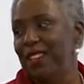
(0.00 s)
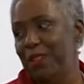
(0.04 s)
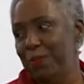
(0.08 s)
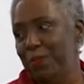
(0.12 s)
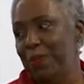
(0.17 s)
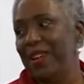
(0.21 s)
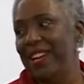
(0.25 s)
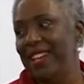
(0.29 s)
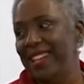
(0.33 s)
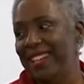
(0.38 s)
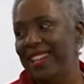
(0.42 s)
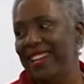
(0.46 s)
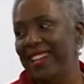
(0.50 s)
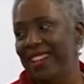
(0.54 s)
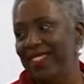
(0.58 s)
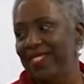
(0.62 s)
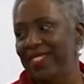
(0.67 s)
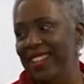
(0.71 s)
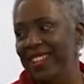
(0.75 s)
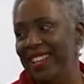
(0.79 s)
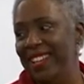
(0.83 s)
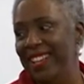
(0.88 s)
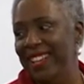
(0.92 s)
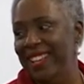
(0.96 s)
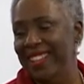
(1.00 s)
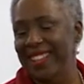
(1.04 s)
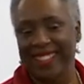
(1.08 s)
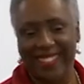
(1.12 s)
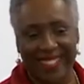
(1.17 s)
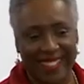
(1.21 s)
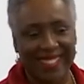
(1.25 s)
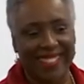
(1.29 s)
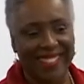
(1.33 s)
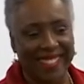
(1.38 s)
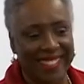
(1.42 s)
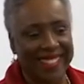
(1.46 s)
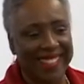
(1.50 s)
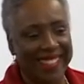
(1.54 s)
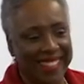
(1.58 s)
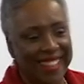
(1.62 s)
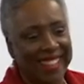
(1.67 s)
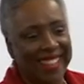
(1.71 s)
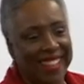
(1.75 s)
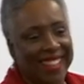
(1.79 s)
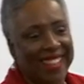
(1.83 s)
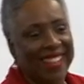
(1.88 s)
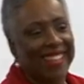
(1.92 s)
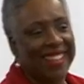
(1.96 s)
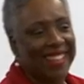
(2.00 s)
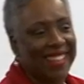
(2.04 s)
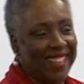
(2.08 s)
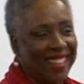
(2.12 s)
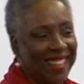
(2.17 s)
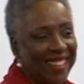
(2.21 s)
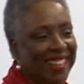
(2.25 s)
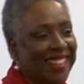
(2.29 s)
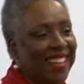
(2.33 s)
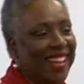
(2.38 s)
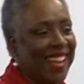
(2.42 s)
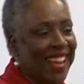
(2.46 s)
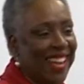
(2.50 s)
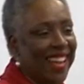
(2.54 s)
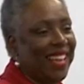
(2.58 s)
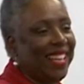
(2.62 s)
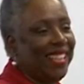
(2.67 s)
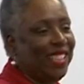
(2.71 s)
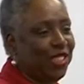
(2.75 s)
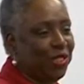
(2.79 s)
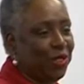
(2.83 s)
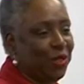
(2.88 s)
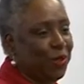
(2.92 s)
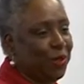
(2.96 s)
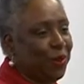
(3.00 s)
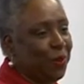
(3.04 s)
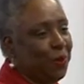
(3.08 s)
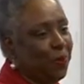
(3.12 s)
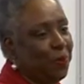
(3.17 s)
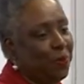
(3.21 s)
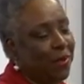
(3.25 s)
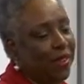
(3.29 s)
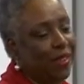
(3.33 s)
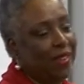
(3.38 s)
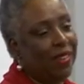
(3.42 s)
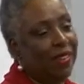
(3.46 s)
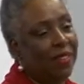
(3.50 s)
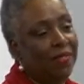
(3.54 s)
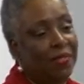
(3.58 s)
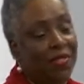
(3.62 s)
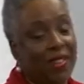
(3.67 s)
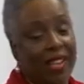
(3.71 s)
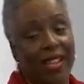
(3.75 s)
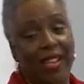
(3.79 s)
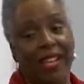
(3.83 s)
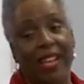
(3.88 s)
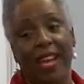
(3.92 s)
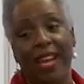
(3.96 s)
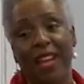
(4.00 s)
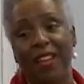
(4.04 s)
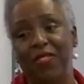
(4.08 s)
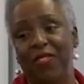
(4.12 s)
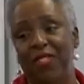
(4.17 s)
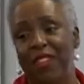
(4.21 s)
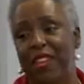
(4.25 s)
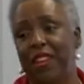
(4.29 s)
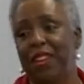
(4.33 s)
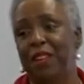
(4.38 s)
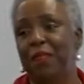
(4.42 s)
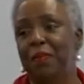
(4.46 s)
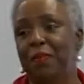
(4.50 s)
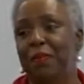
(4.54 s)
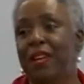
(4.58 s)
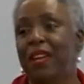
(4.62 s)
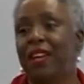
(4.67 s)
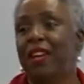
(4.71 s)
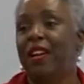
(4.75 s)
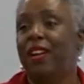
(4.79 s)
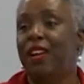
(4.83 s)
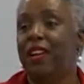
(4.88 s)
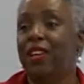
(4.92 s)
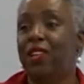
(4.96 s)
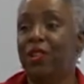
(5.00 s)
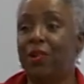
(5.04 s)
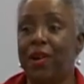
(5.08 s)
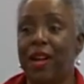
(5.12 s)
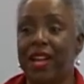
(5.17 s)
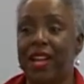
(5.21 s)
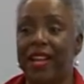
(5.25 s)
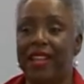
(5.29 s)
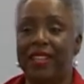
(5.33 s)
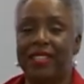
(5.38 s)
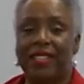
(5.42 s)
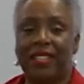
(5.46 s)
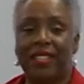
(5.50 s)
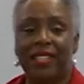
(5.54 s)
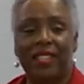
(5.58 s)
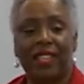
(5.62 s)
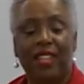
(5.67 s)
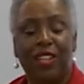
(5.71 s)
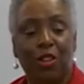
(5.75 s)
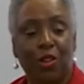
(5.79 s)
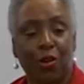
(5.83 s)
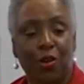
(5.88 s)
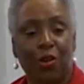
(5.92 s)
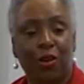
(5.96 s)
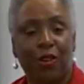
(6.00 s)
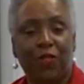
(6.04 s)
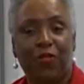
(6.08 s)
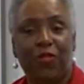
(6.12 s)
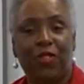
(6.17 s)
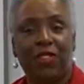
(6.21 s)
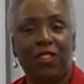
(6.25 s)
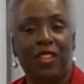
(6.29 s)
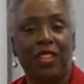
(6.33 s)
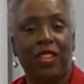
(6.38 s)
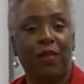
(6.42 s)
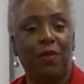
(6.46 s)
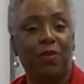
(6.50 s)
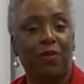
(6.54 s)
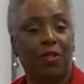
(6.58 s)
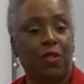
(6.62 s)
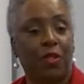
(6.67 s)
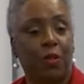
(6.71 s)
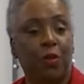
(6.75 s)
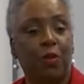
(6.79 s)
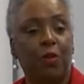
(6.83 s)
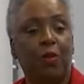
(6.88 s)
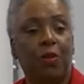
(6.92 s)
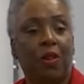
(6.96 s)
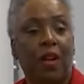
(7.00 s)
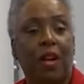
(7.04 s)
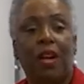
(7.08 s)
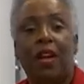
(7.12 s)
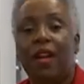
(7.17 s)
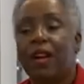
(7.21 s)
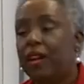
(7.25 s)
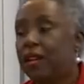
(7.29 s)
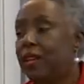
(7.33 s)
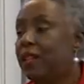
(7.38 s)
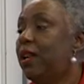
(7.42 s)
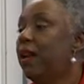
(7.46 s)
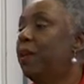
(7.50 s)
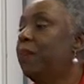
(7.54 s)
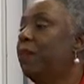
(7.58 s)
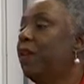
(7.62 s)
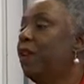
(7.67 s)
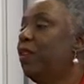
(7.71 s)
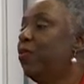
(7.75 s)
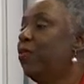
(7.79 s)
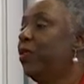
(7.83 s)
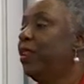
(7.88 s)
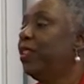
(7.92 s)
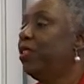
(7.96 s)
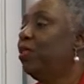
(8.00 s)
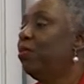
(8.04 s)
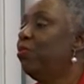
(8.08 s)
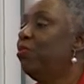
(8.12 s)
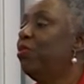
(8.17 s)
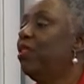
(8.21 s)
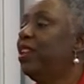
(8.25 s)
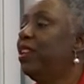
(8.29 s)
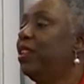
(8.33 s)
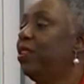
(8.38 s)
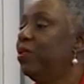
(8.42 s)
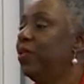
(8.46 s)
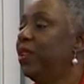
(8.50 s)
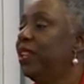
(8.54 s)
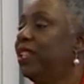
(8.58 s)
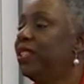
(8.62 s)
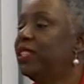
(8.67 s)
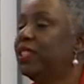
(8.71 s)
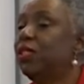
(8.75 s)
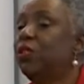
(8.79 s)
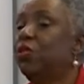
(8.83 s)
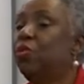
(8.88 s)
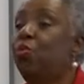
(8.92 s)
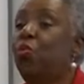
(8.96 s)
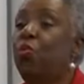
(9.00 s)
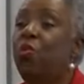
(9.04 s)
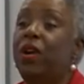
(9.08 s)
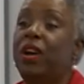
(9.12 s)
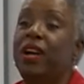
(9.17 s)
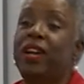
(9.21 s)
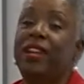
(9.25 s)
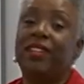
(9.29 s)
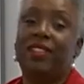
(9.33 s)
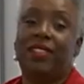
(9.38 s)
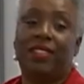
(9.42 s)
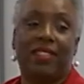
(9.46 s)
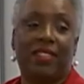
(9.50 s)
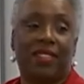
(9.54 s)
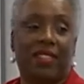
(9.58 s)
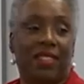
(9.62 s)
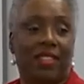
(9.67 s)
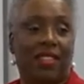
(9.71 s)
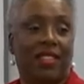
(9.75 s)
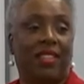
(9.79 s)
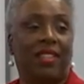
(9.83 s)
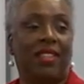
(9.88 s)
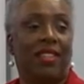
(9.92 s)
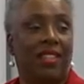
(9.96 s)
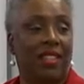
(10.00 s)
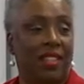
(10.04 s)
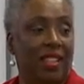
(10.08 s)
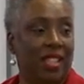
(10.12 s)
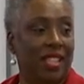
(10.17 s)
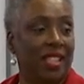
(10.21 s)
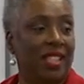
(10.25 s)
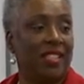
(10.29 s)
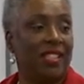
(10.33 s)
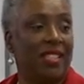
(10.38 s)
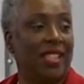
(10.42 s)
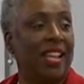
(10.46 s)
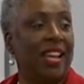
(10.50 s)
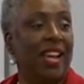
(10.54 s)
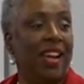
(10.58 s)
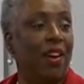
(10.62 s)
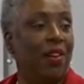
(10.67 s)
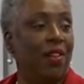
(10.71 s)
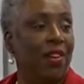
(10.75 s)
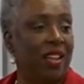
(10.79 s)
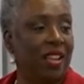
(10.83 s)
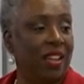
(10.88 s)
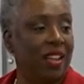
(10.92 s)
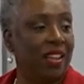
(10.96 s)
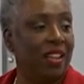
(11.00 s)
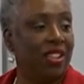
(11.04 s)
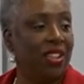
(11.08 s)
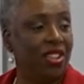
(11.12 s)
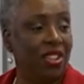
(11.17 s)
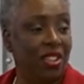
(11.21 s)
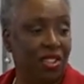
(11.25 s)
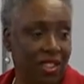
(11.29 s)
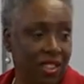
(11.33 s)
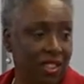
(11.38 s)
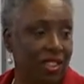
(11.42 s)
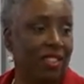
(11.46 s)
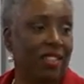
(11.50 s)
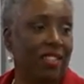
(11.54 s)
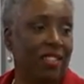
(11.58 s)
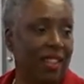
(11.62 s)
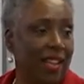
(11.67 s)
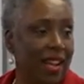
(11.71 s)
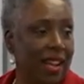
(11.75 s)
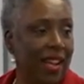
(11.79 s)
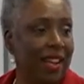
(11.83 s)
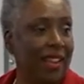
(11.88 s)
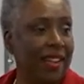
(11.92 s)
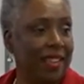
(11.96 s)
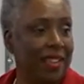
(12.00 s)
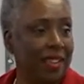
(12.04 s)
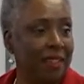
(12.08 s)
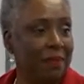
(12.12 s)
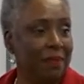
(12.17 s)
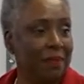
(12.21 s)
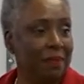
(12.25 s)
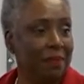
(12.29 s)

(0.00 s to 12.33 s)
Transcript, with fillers: Pretty clever, huh? the Edge Group, they gave them a grant in order for them to come up with renderings and what this area could look like.